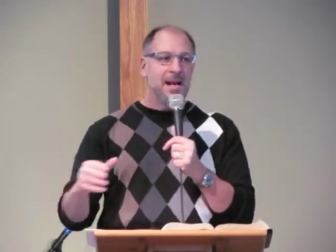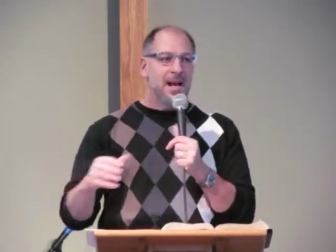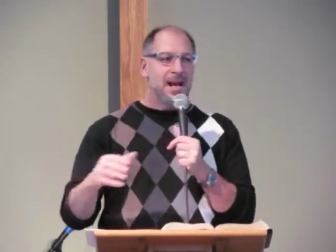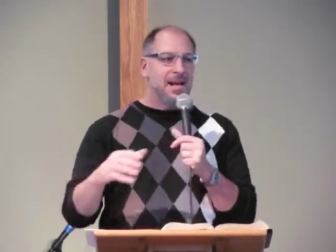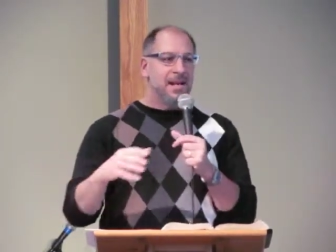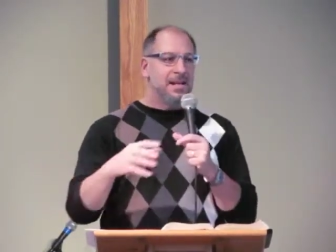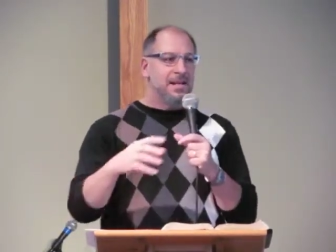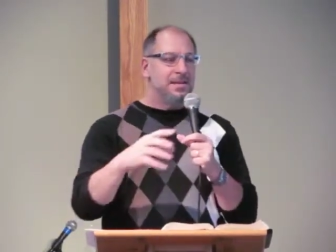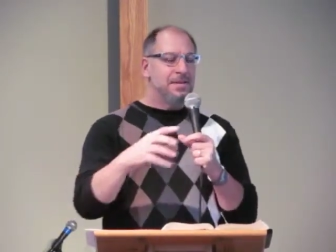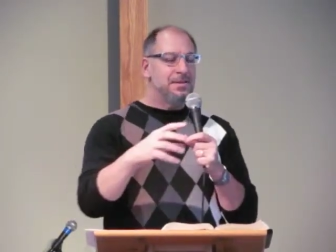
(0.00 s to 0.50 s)

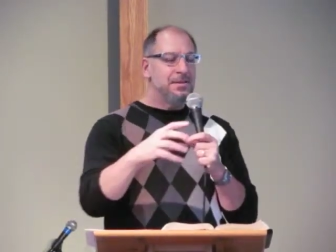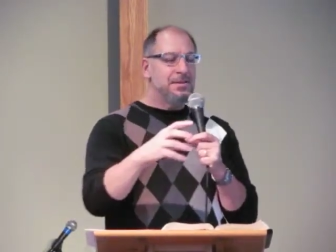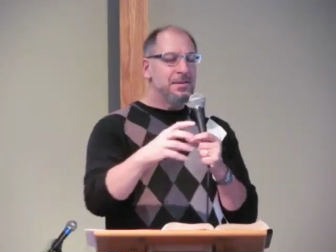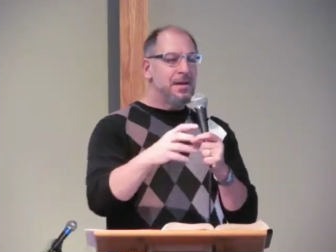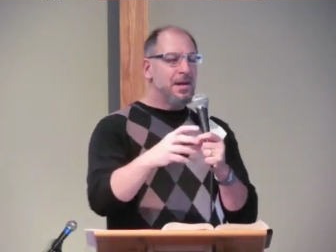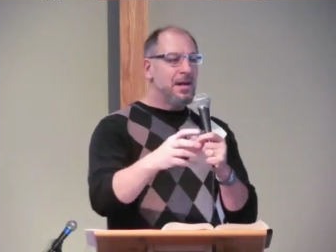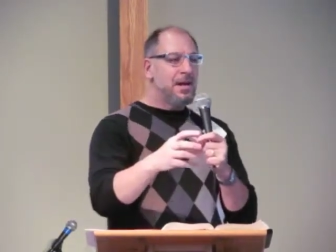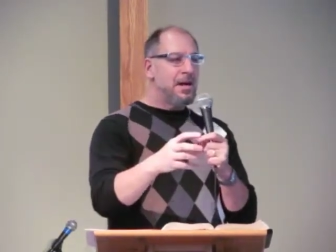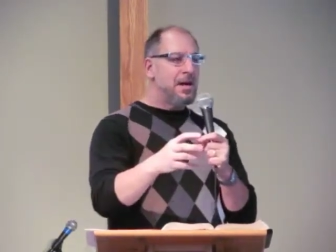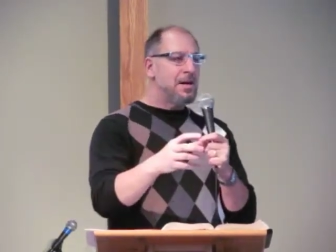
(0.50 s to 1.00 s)
and He
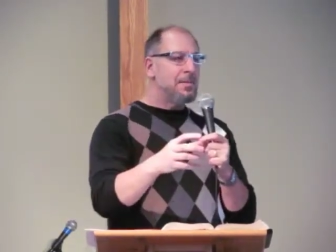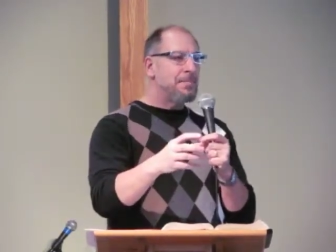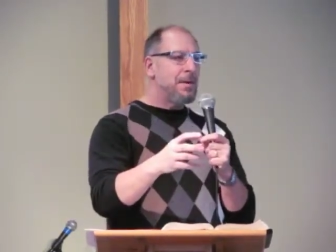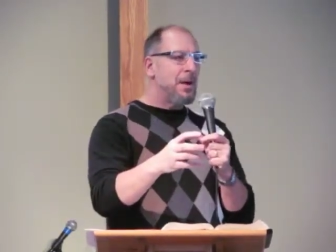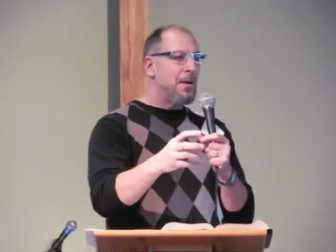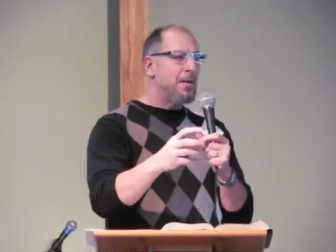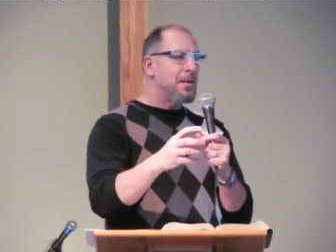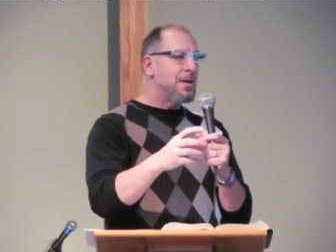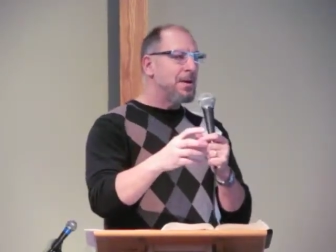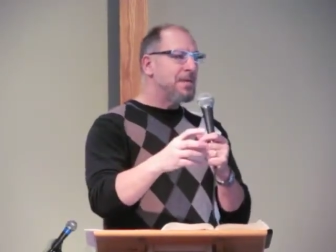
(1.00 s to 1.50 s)
took a
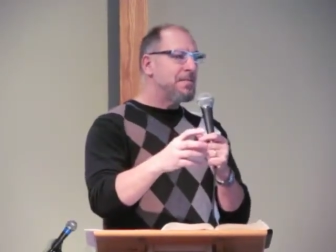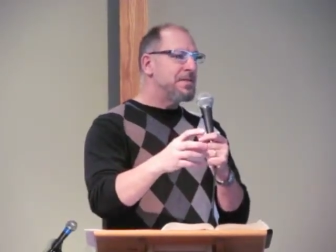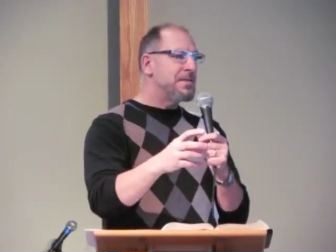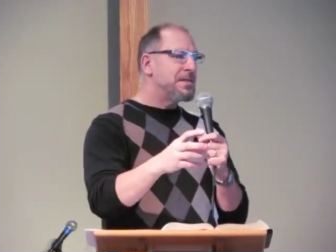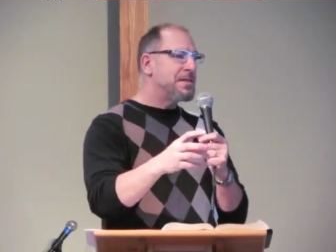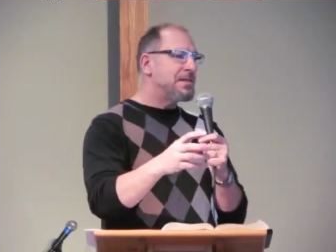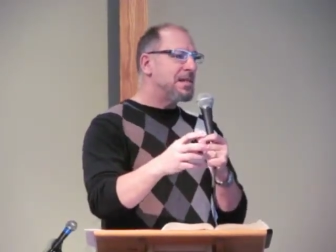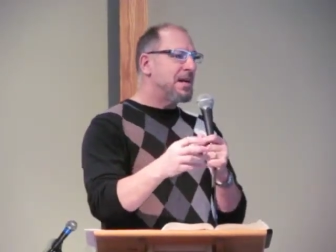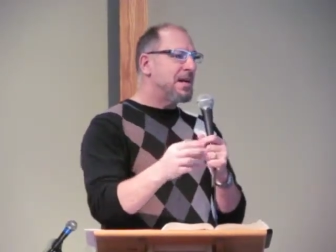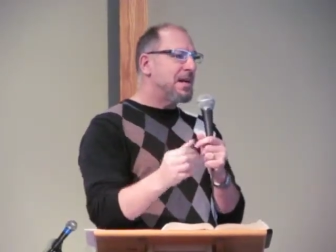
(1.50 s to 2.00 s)
part of
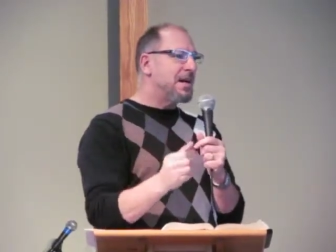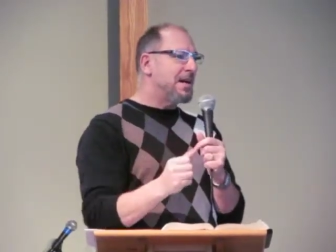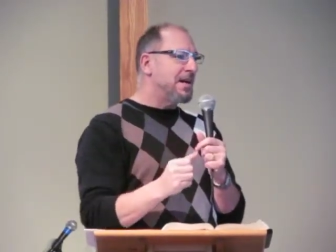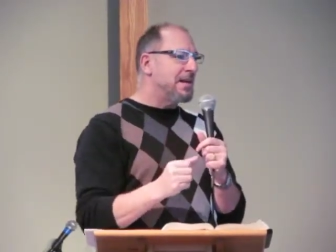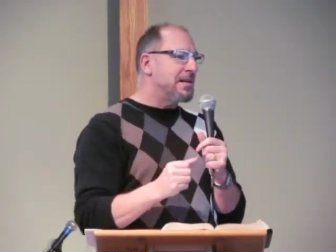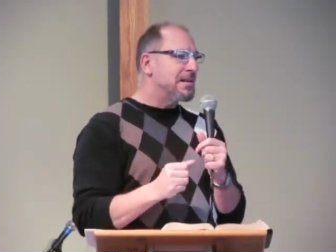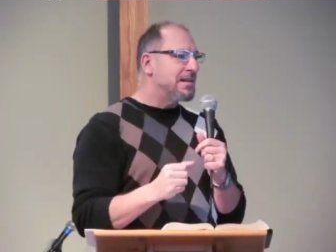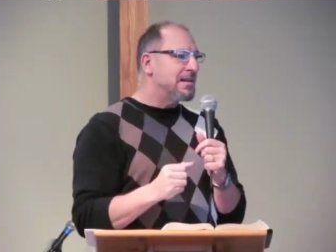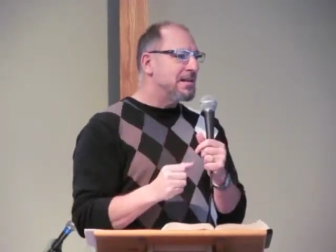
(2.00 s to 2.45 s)
his side.